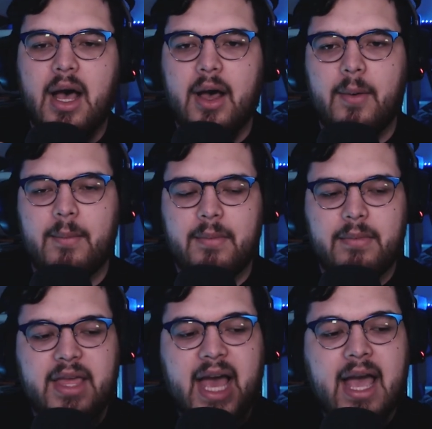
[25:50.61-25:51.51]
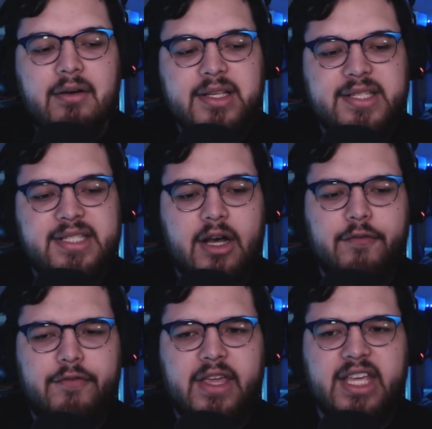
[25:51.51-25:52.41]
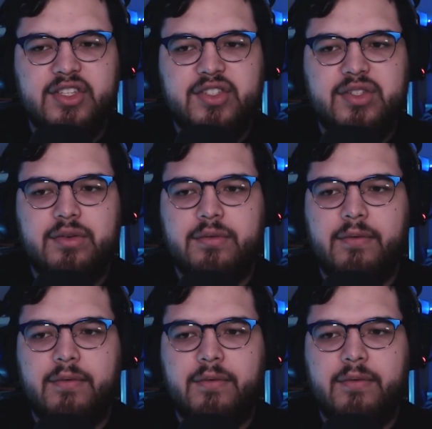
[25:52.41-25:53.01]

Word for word: Um, the island itself is